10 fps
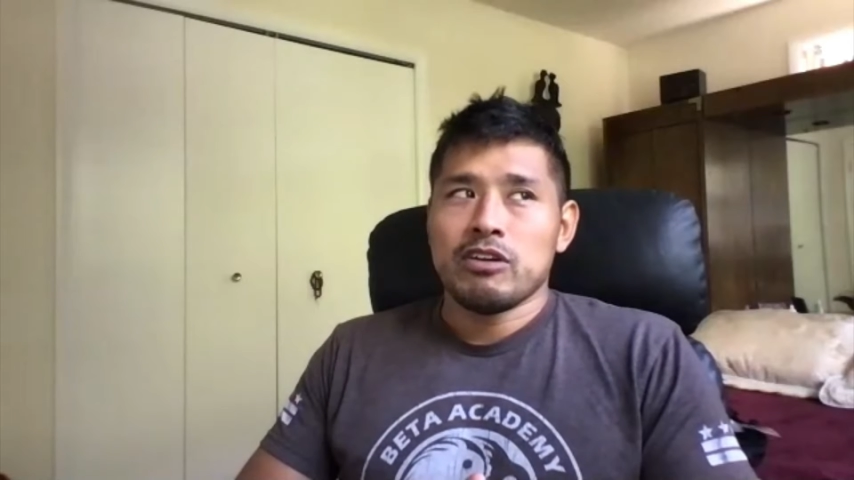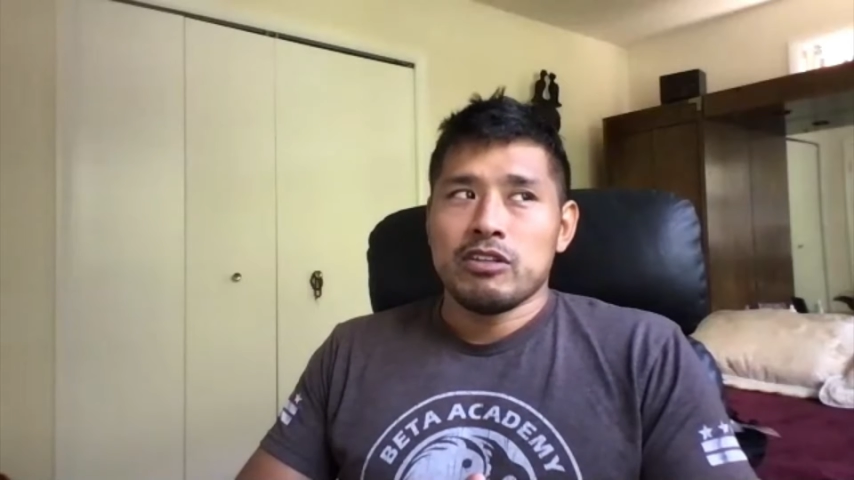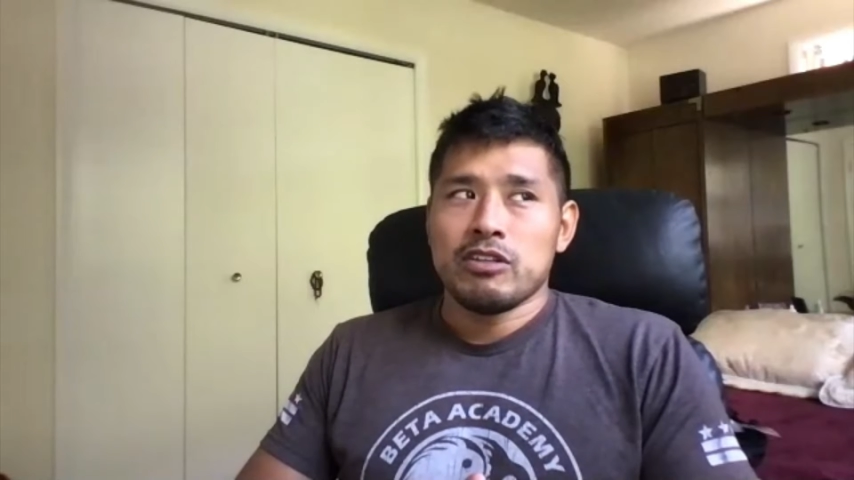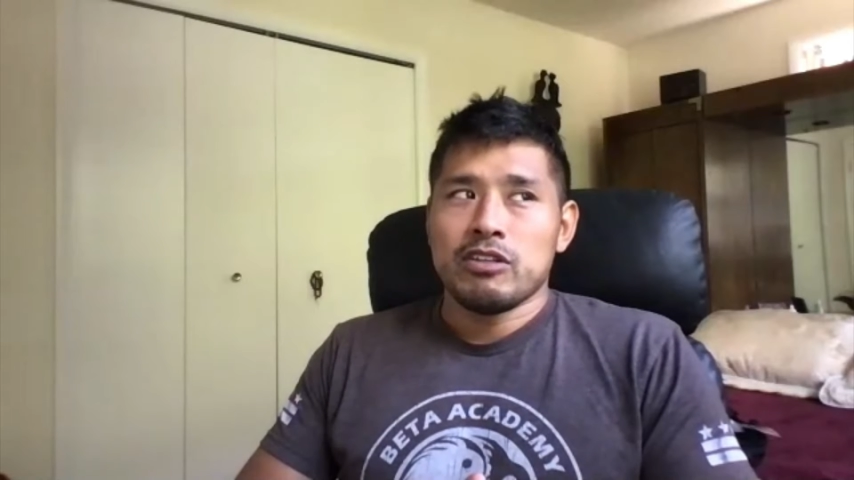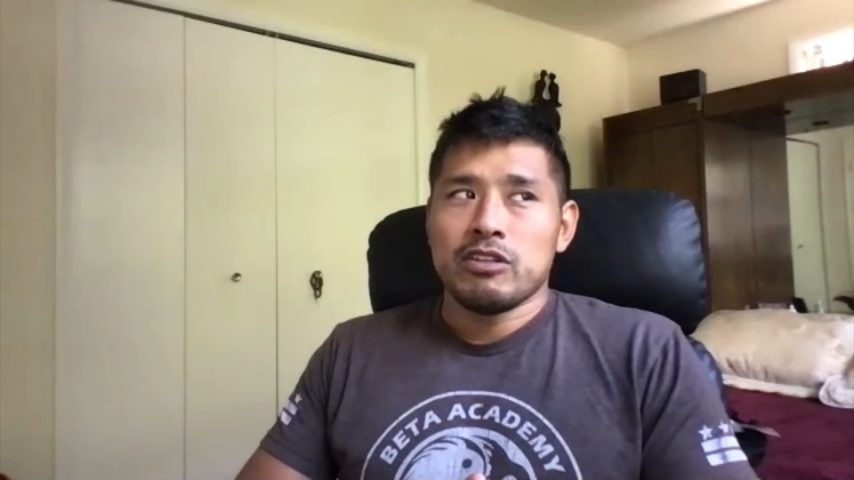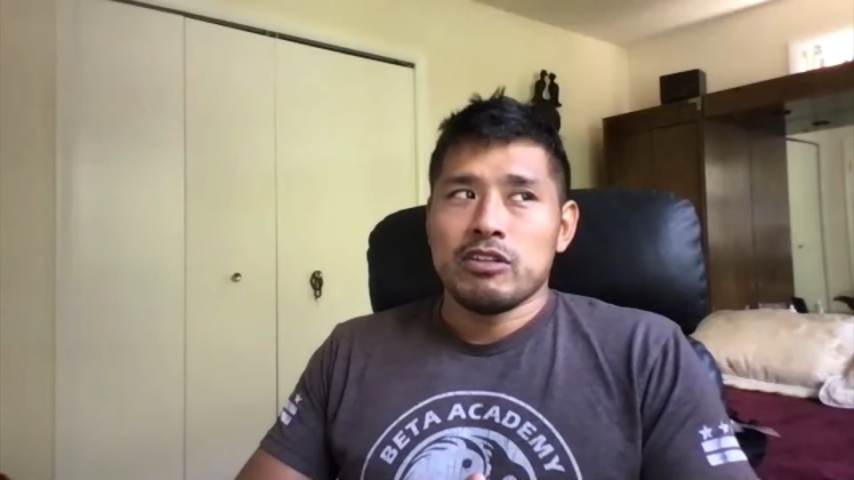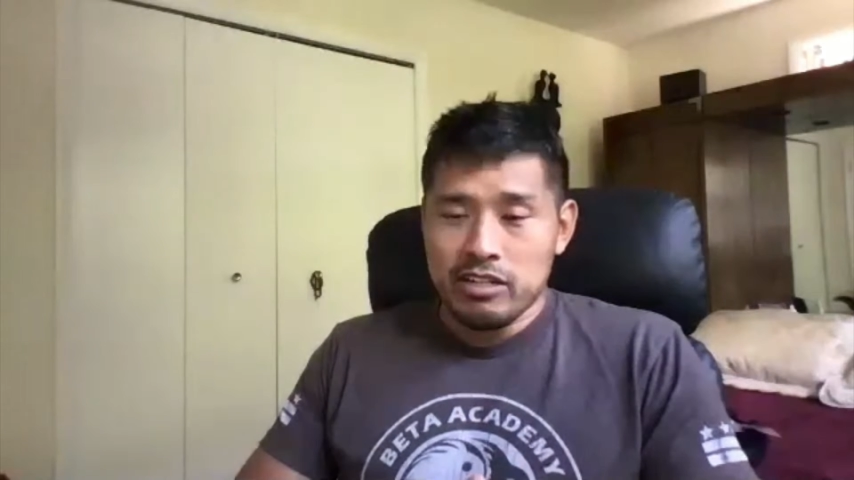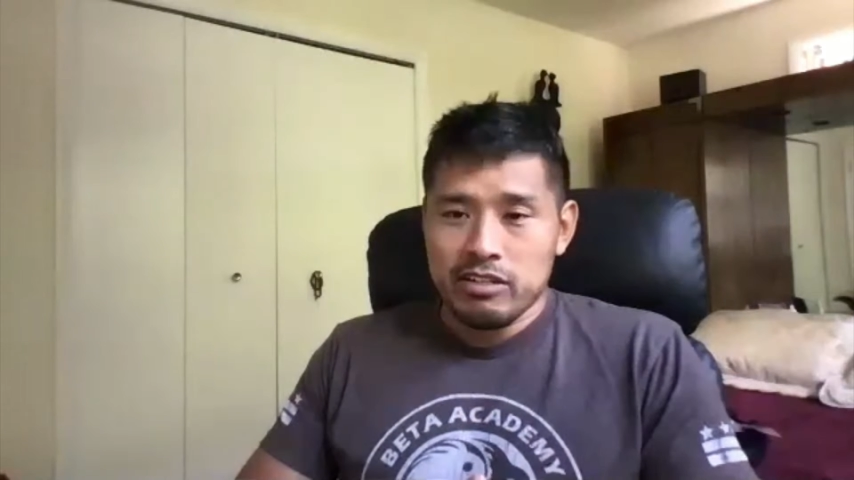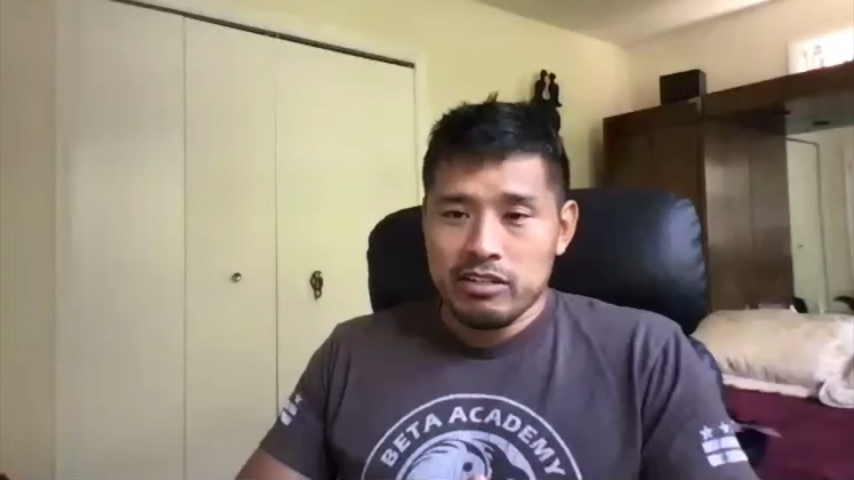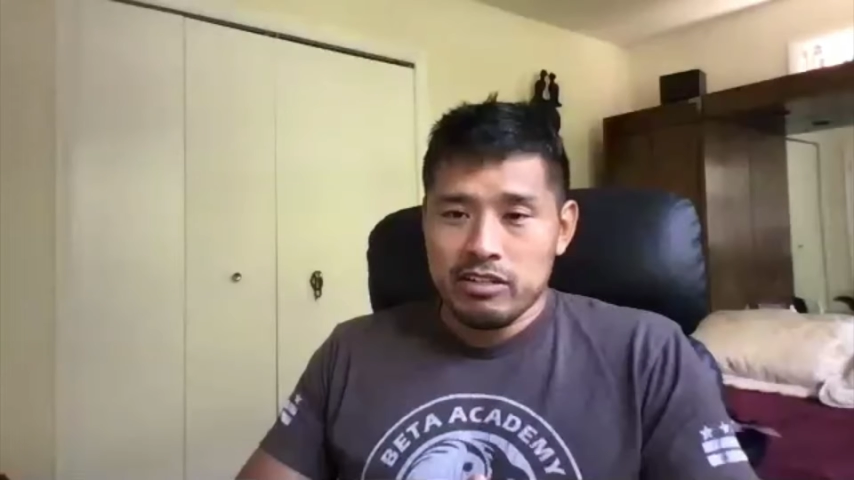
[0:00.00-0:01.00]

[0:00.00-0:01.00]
the Senate.